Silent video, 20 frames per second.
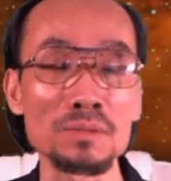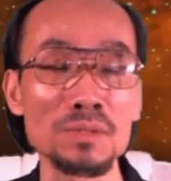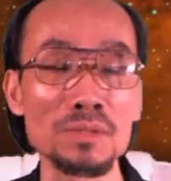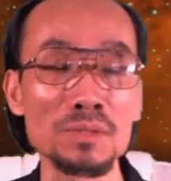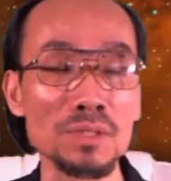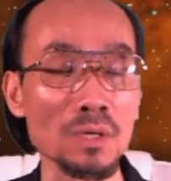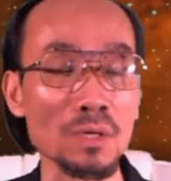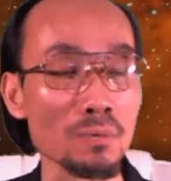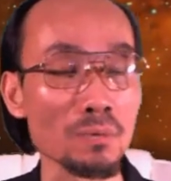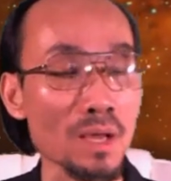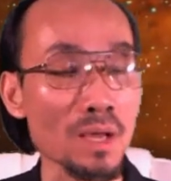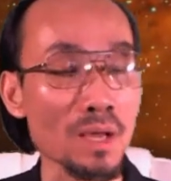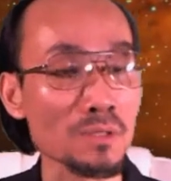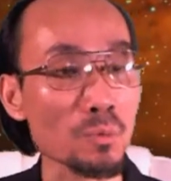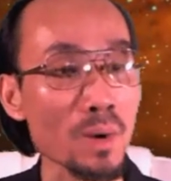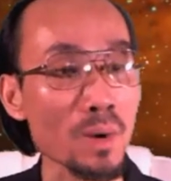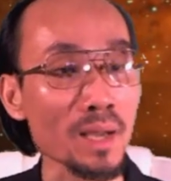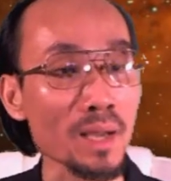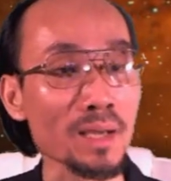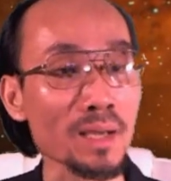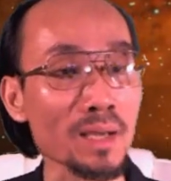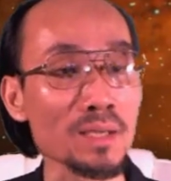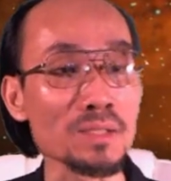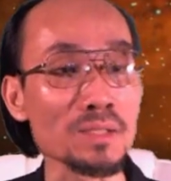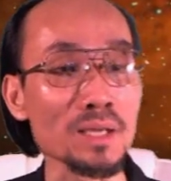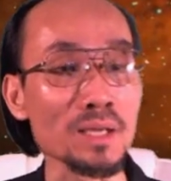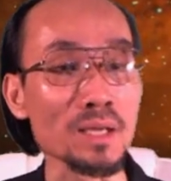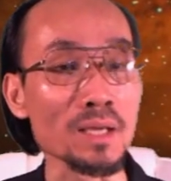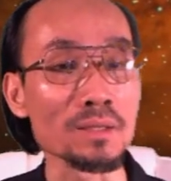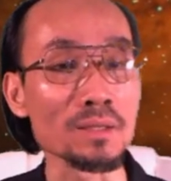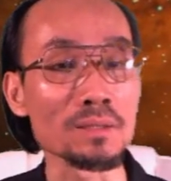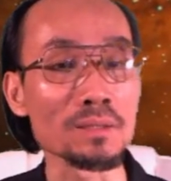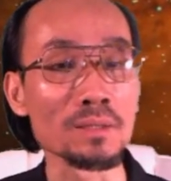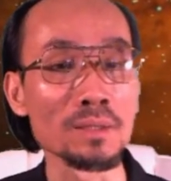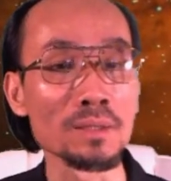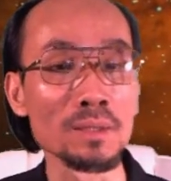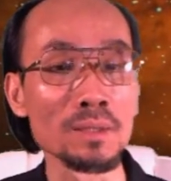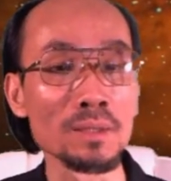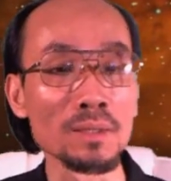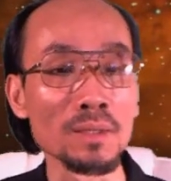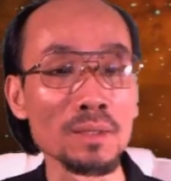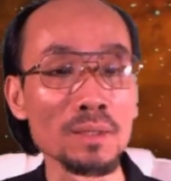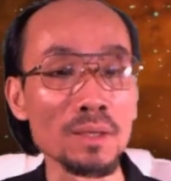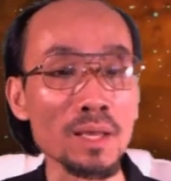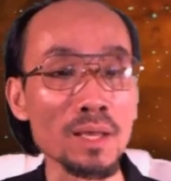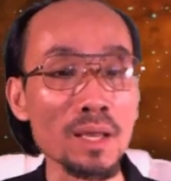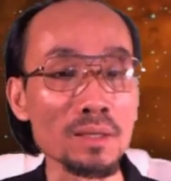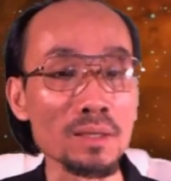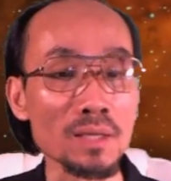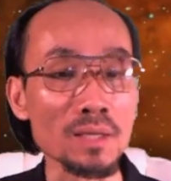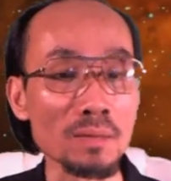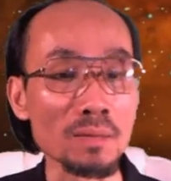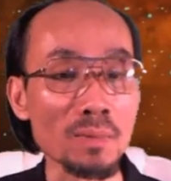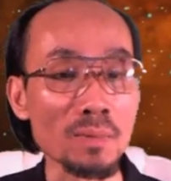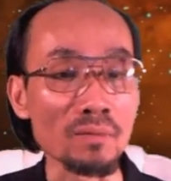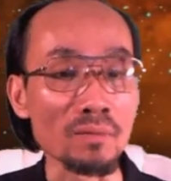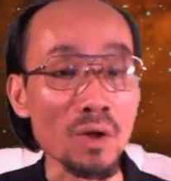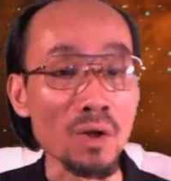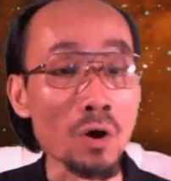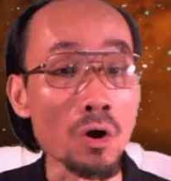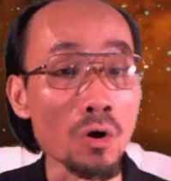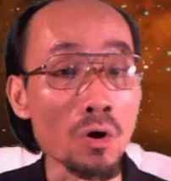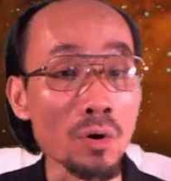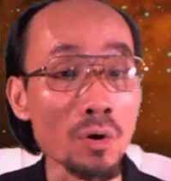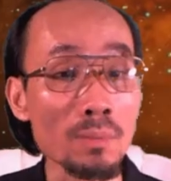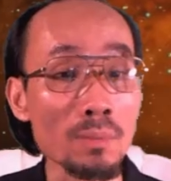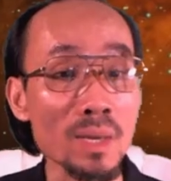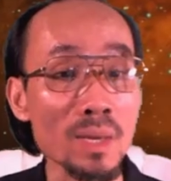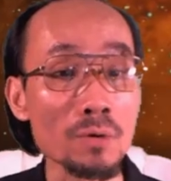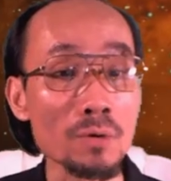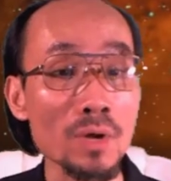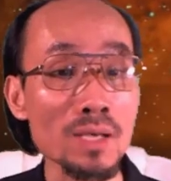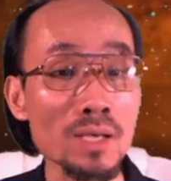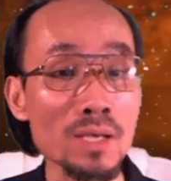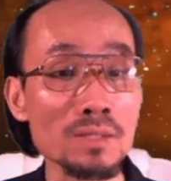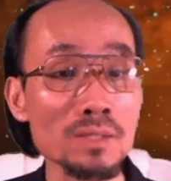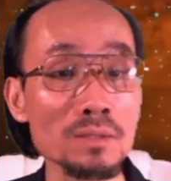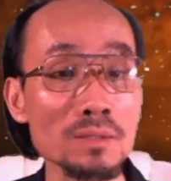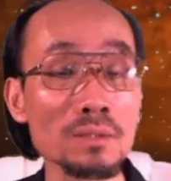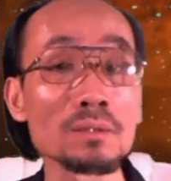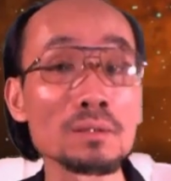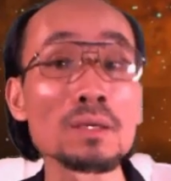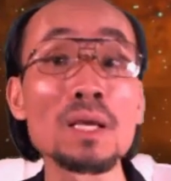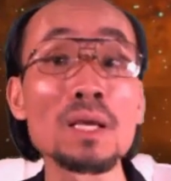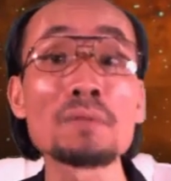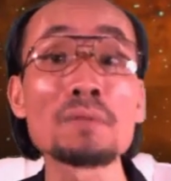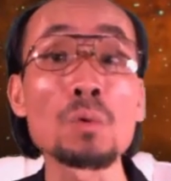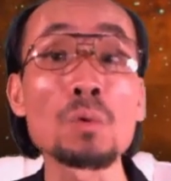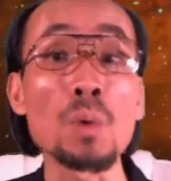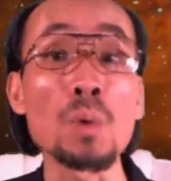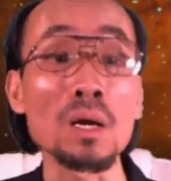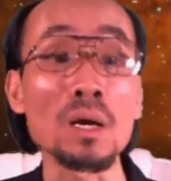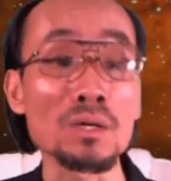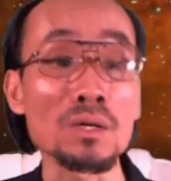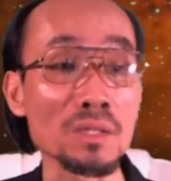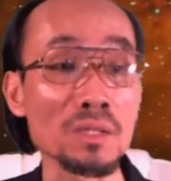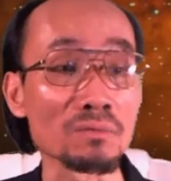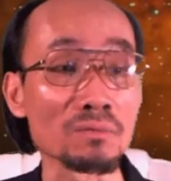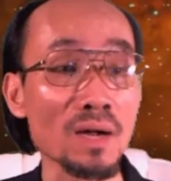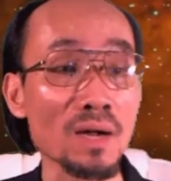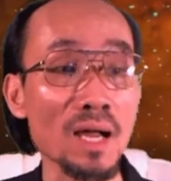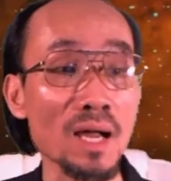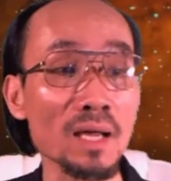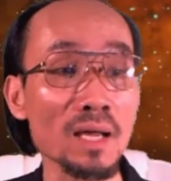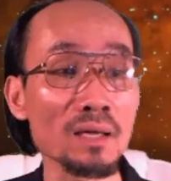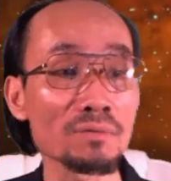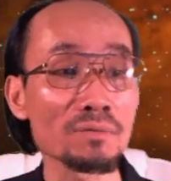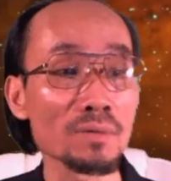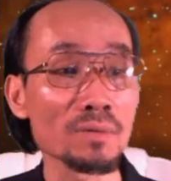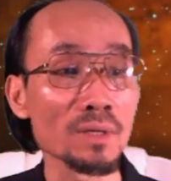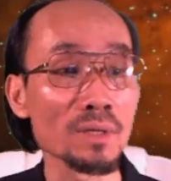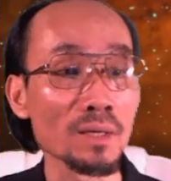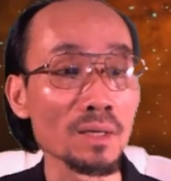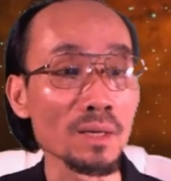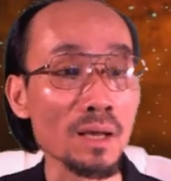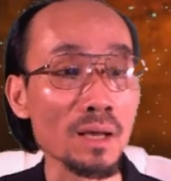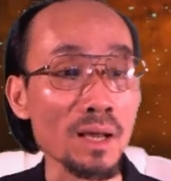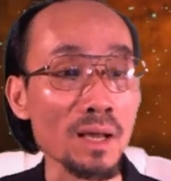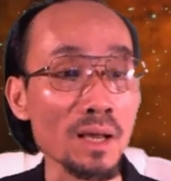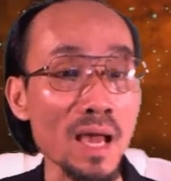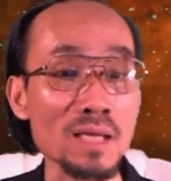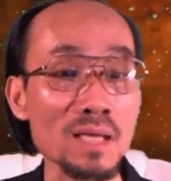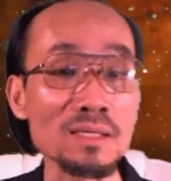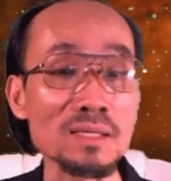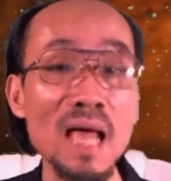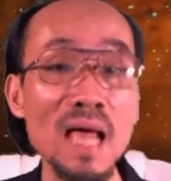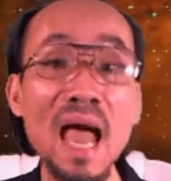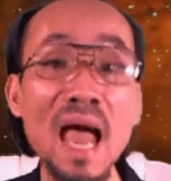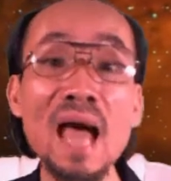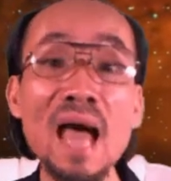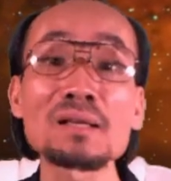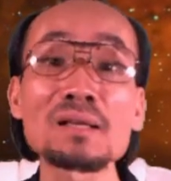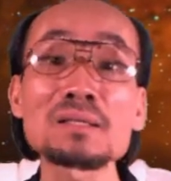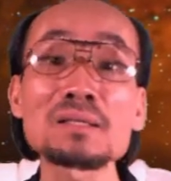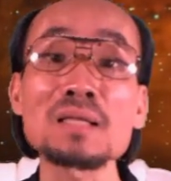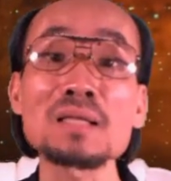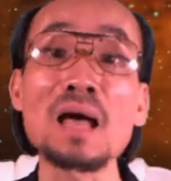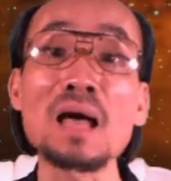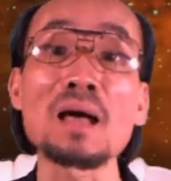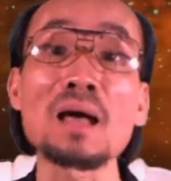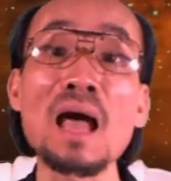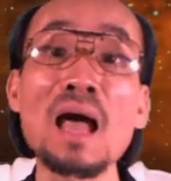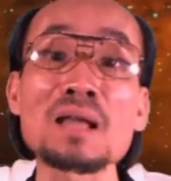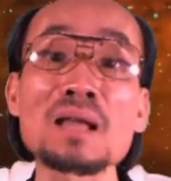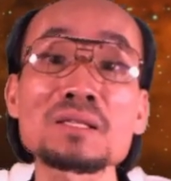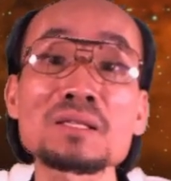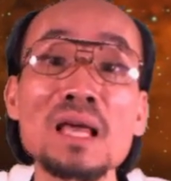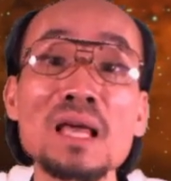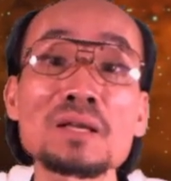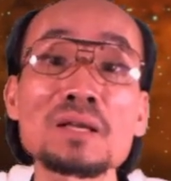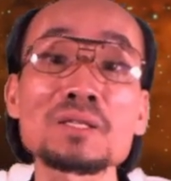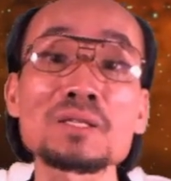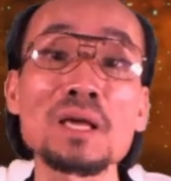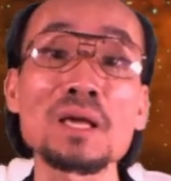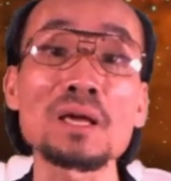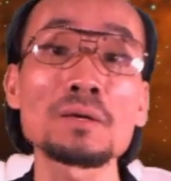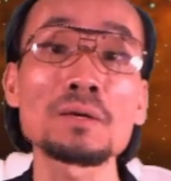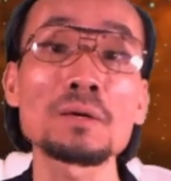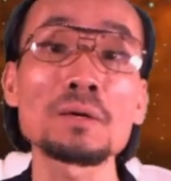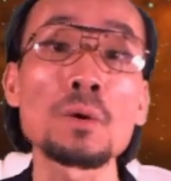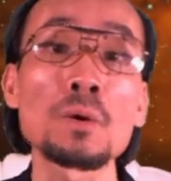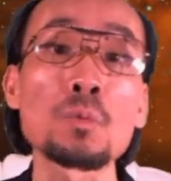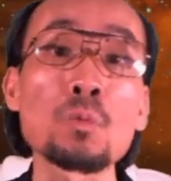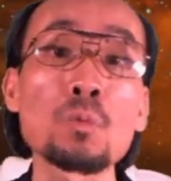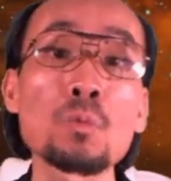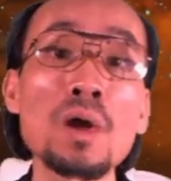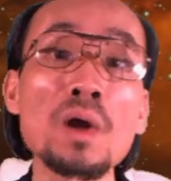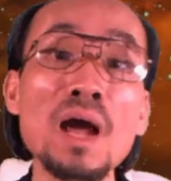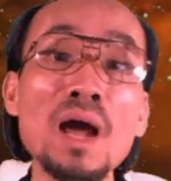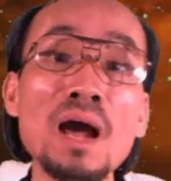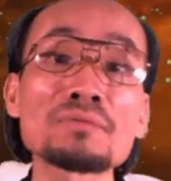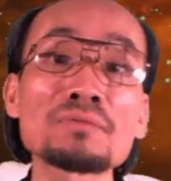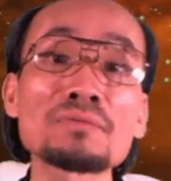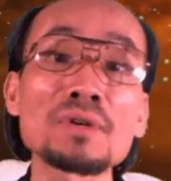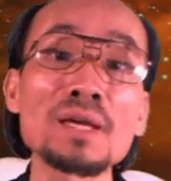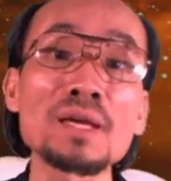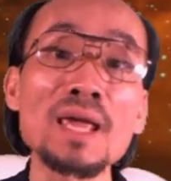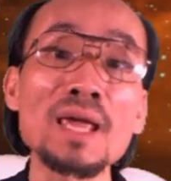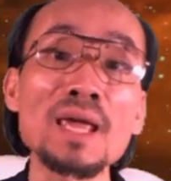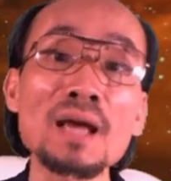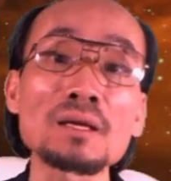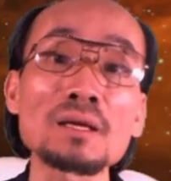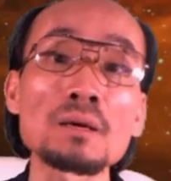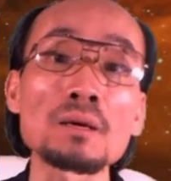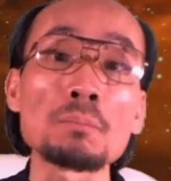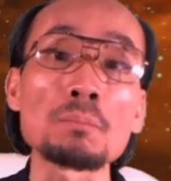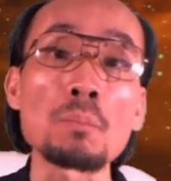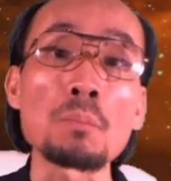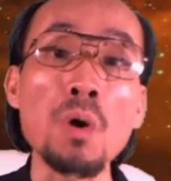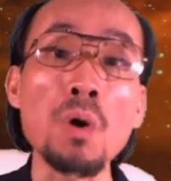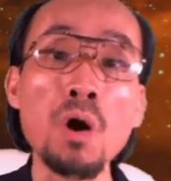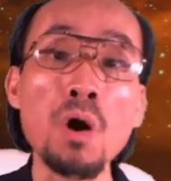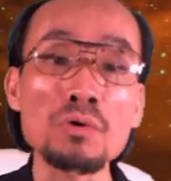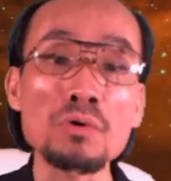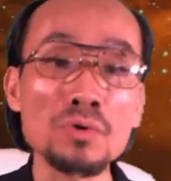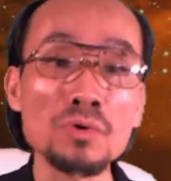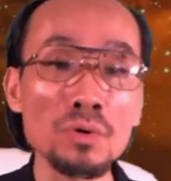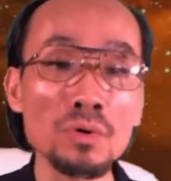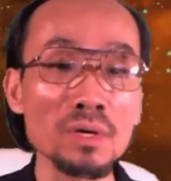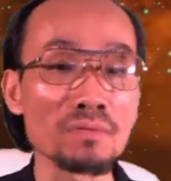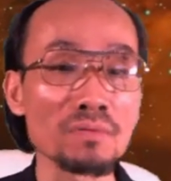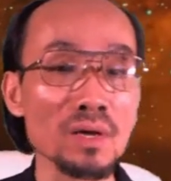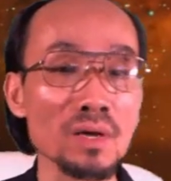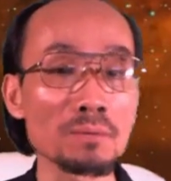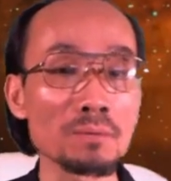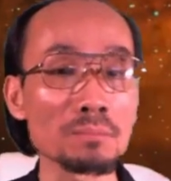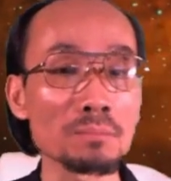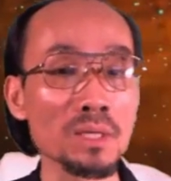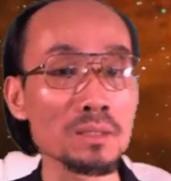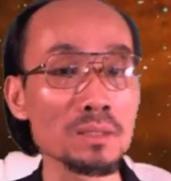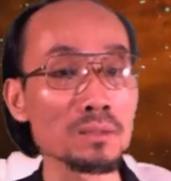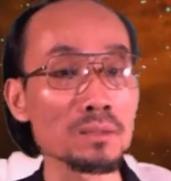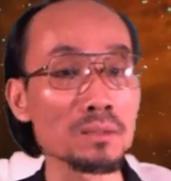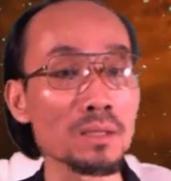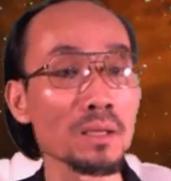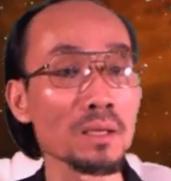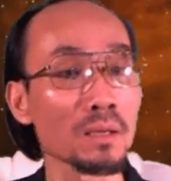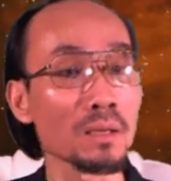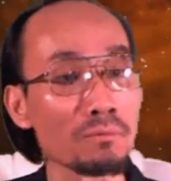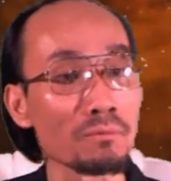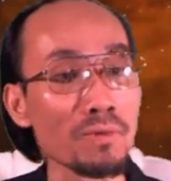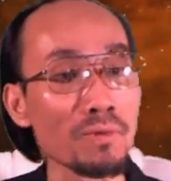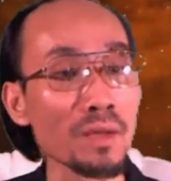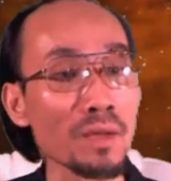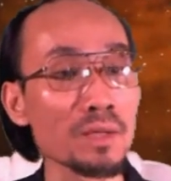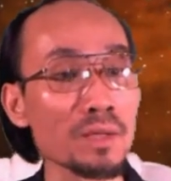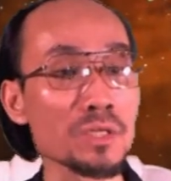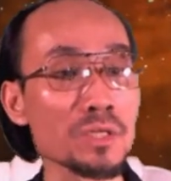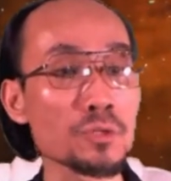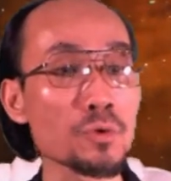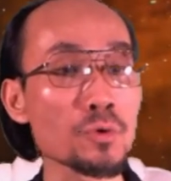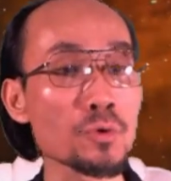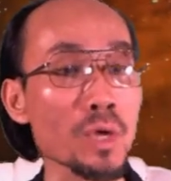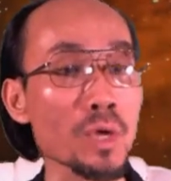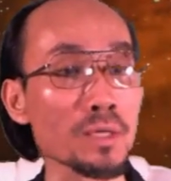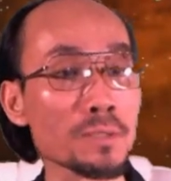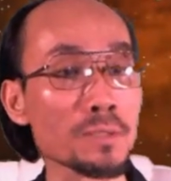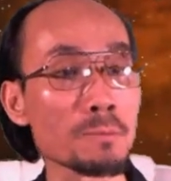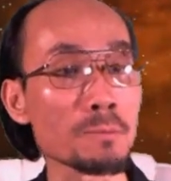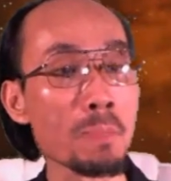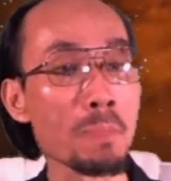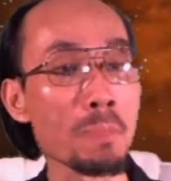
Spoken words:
So that's why I say, in terms of the whole human race, if we want to survive, as Einstein say, we have to get the moral development very straight.